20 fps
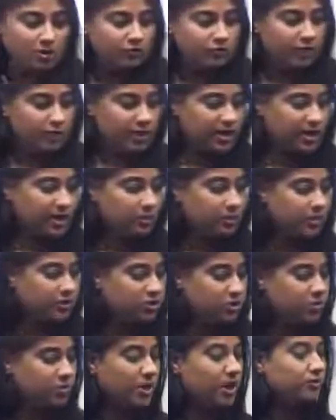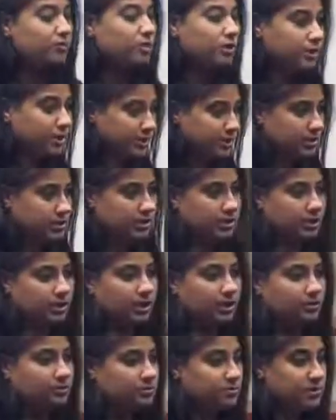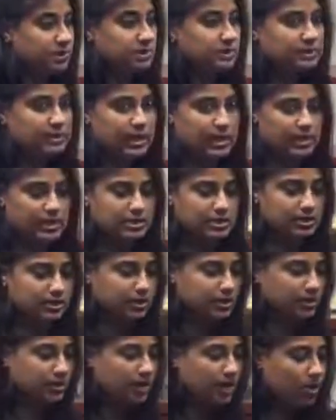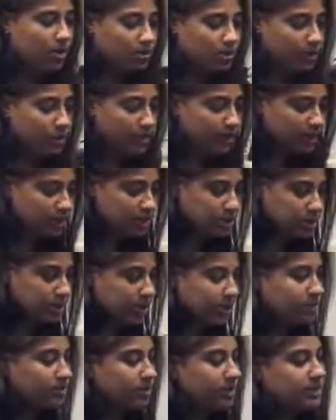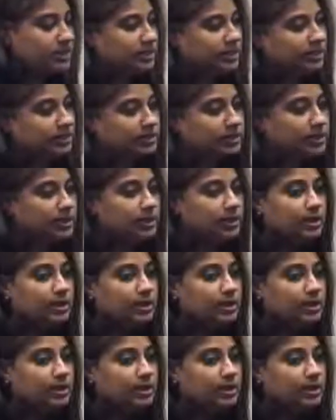be familiar with, you may have heard um, since last year around locationing in retail.